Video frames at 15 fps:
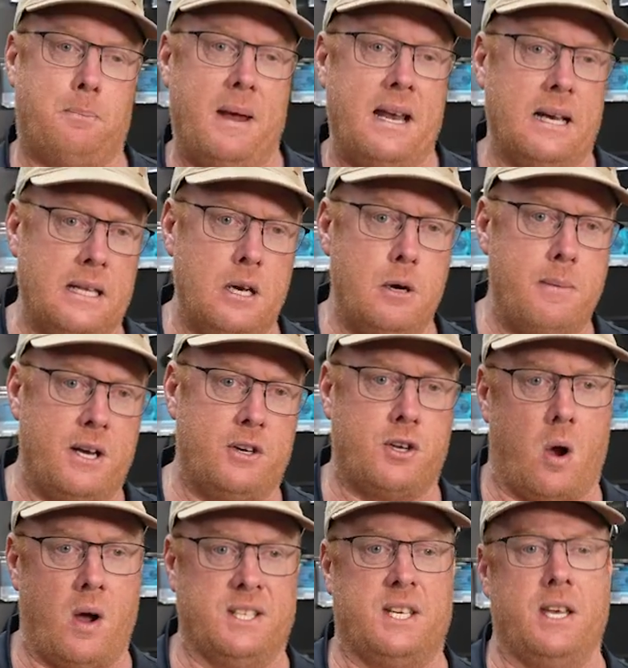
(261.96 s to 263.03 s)
been a little bit
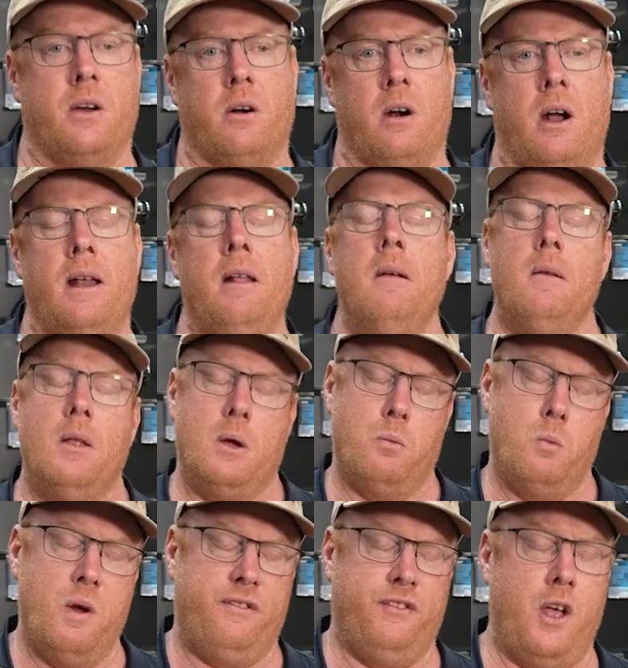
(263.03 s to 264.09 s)
dicey, all right?
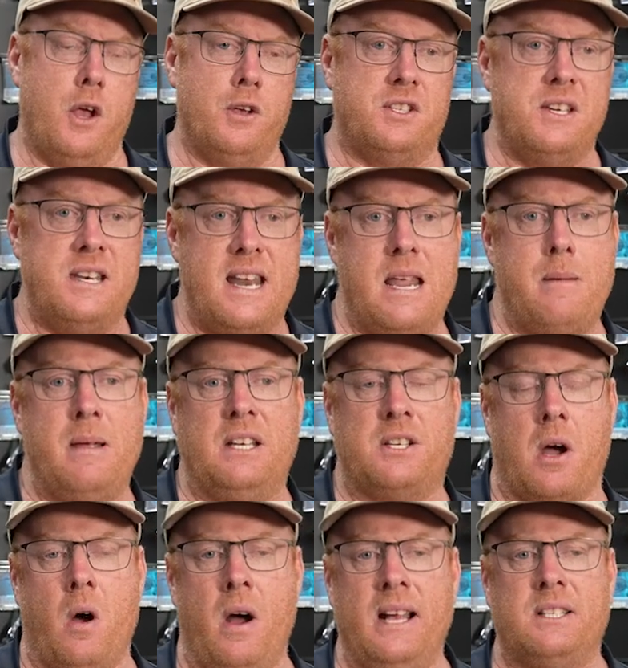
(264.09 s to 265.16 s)
With those neapy
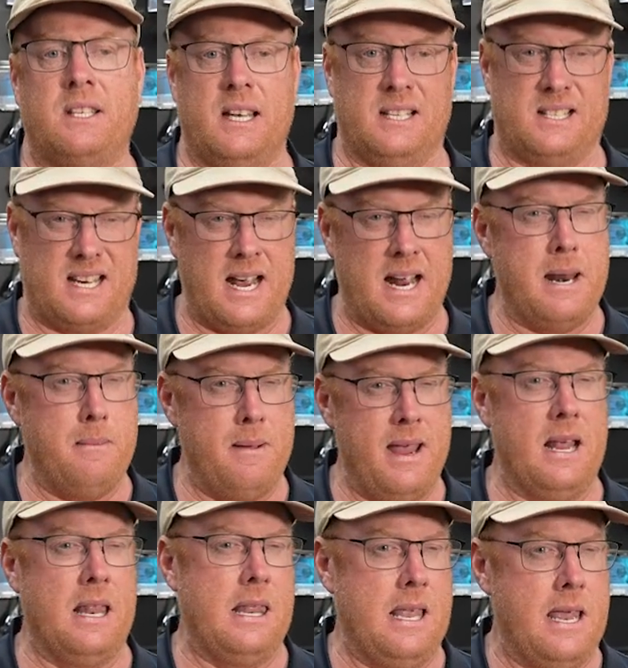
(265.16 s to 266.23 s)
tides, it's gonna be
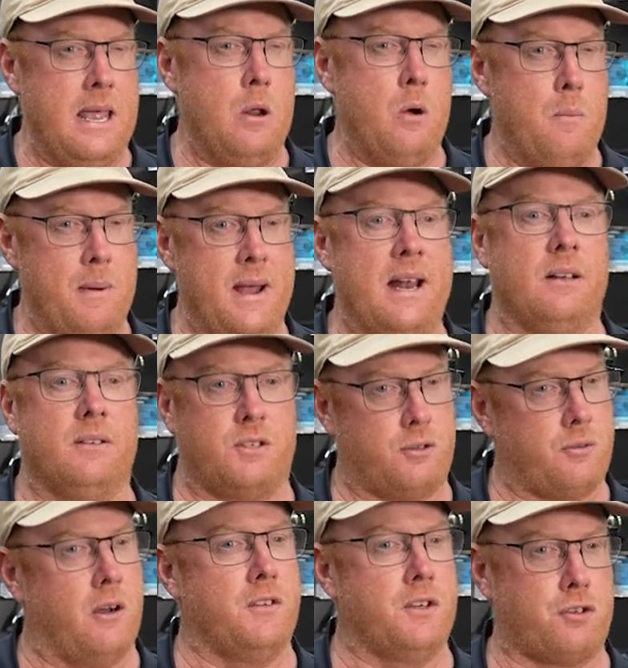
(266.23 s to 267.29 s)
a little bit
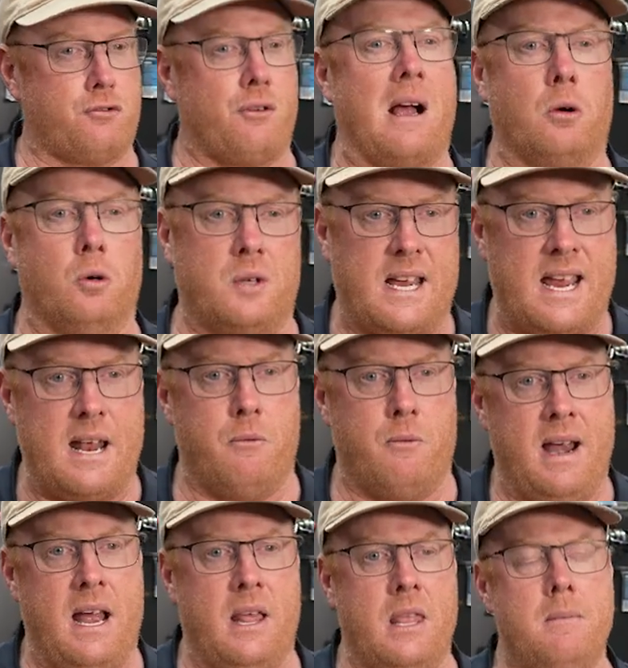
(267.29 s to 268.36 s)
of a struggle to get
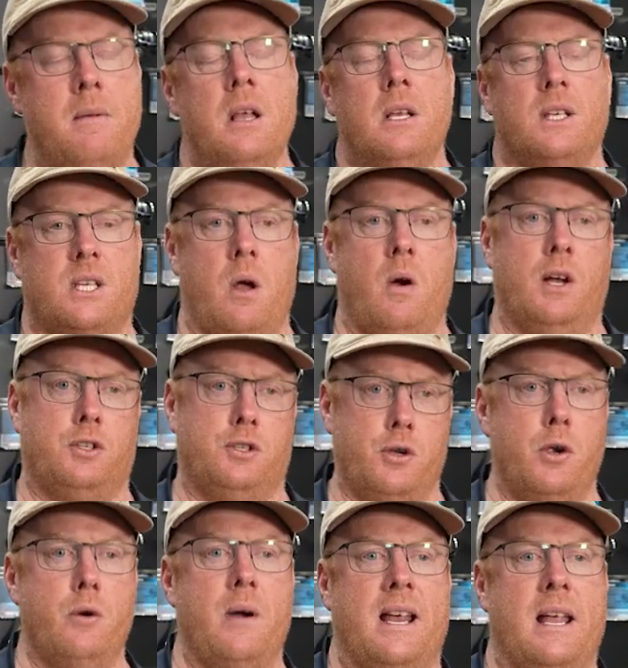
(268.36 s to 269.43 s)
around them. So I
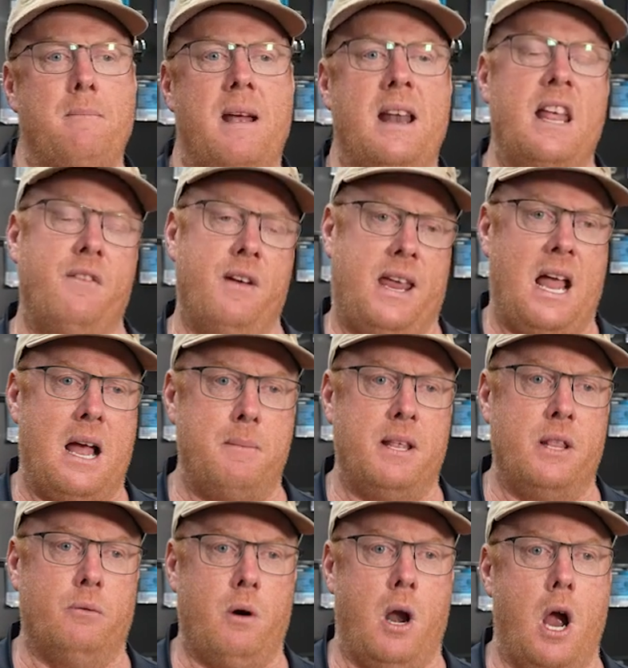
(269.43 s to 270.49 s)
do recommend either
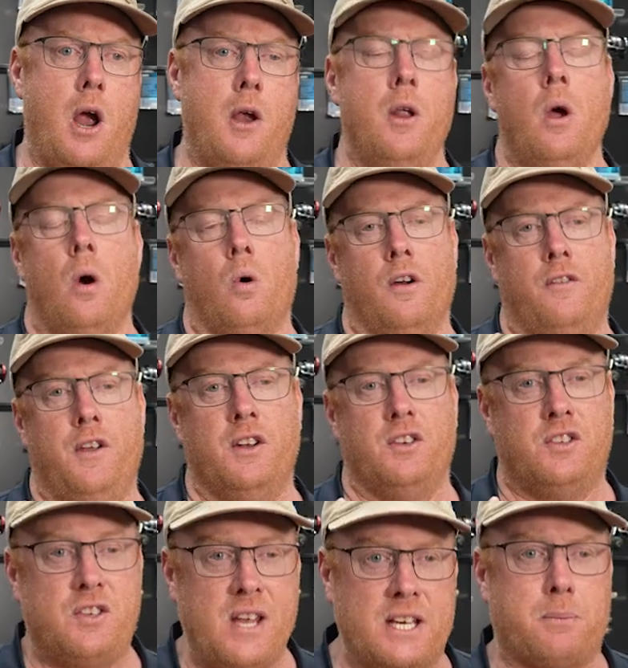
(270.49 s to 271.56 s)
coming the road, or if you're
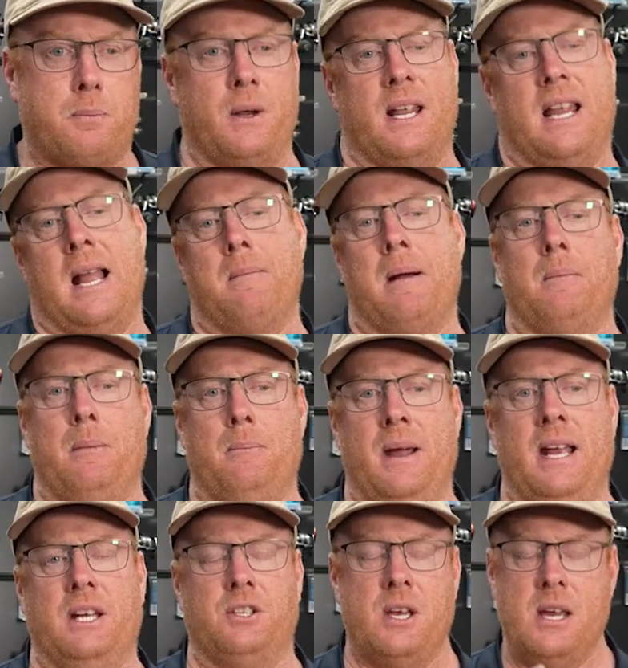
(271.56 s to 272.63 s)
desperate to come up the
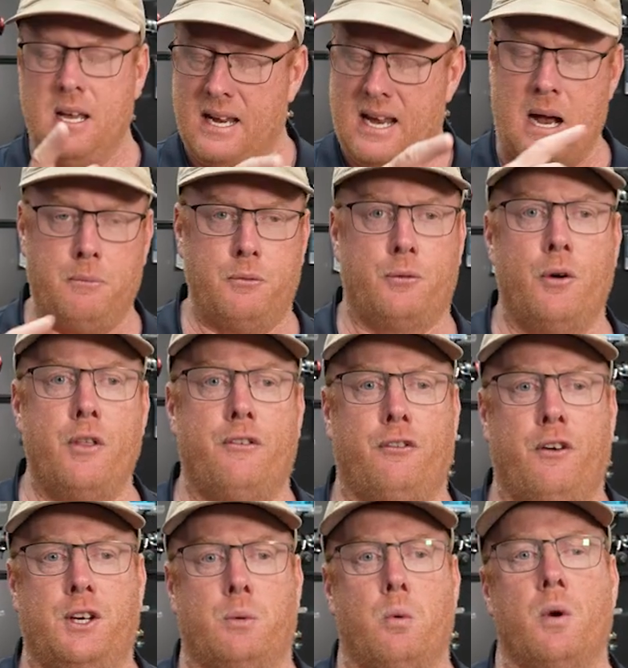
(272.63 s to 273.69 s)
beach, come through the
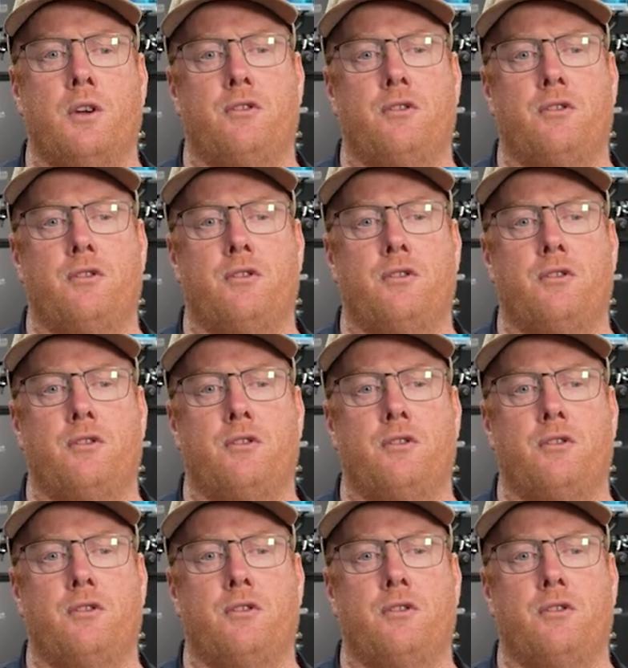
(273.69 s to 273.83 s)
freshwater